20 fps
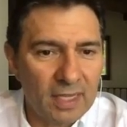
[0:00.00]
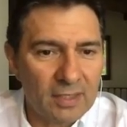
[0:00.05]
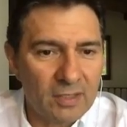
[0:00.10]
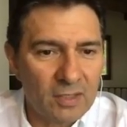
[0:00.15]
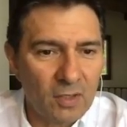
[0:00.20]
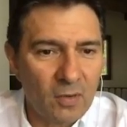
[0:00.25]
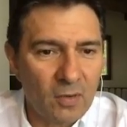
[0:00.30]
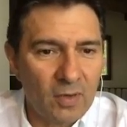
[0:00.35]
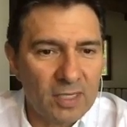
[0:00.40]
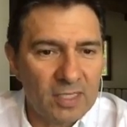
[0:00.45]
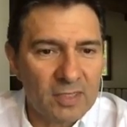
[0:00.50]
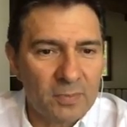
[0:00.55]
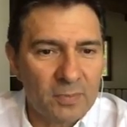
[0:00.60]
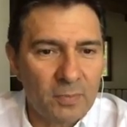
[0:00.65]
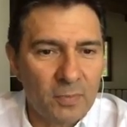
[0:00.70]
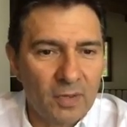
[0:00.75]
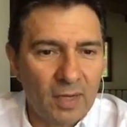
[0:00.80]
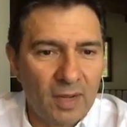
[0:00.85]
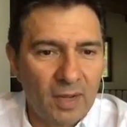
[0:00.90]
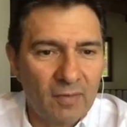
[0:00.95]
SOS
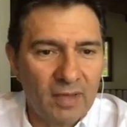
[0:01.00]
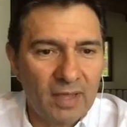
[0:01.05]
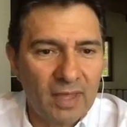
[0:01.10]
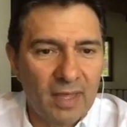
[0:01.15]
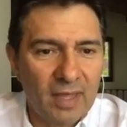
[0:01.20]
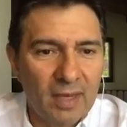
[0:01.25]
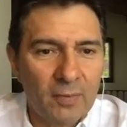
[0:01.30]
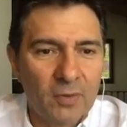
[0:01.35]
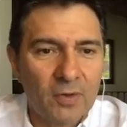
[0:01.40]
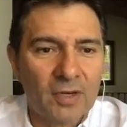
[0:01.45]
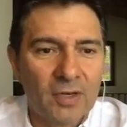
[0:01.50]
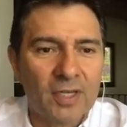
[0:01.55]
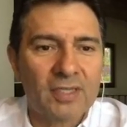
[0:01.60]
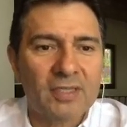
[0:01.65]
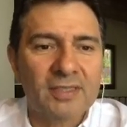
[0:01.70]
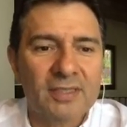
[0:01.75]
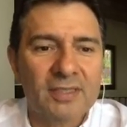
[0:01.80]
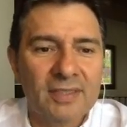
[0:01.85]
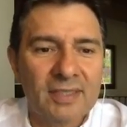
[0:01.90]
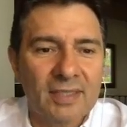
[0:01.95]
Pura Vida
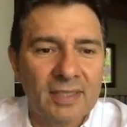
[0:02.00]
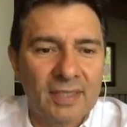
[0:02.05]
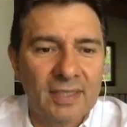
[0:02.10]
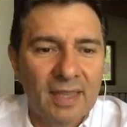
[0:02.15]
works?